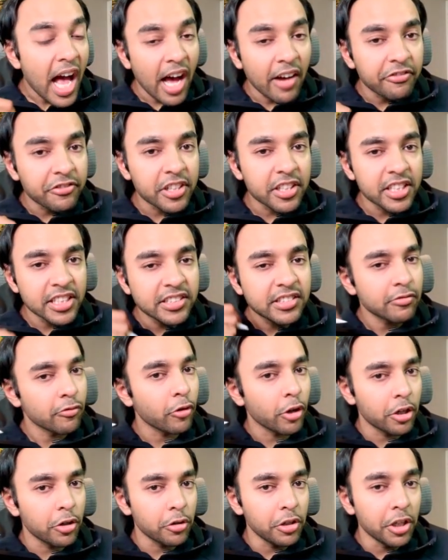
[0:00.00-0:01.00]
After this,
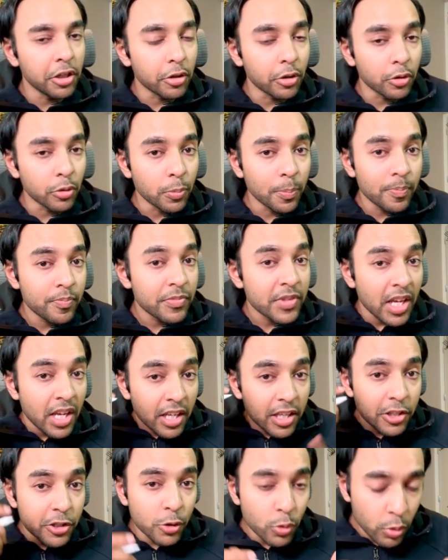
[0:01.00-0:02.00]
what do you need to do?
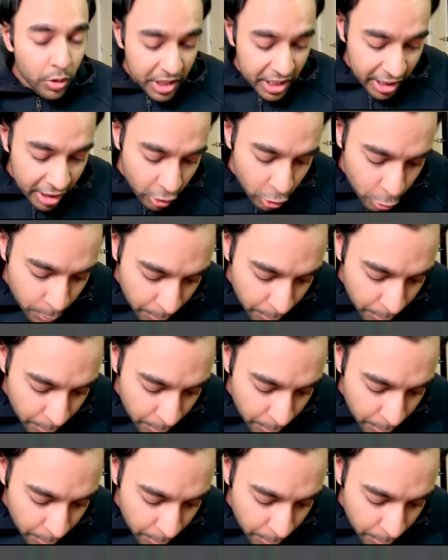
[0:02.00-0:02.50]
you need to